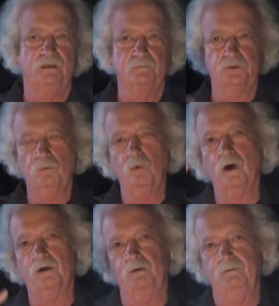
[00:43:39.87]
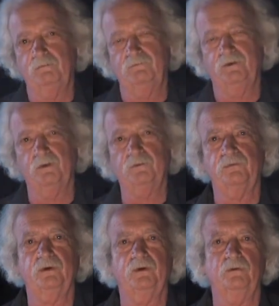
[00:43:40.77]
but the water fell
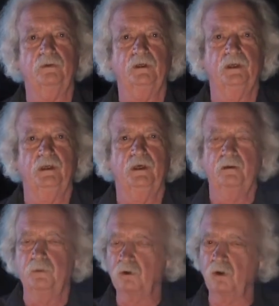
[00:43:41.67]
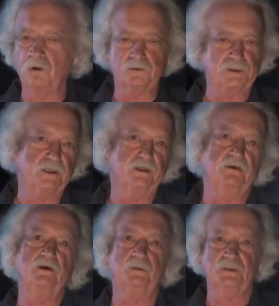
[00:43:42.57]
through. But all she could
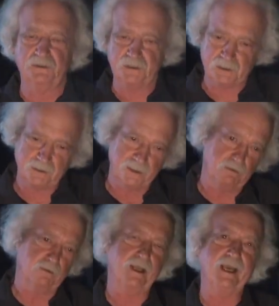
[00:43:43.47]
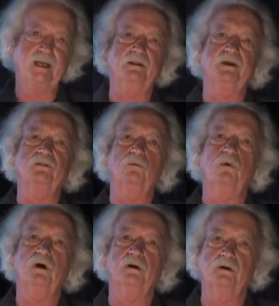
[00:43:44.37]
do was sit there ladling the
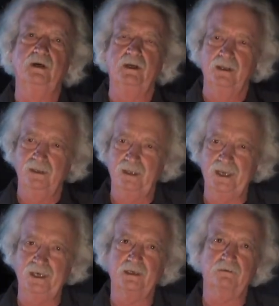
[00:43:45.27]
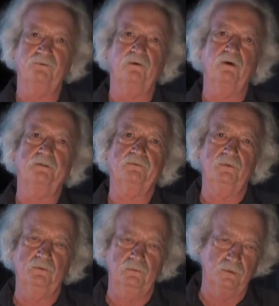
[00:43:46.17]
water, letting it fall
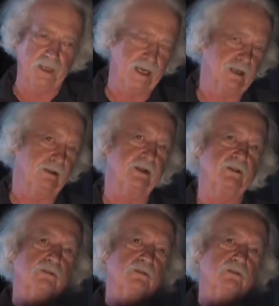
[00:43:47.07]
through, ladling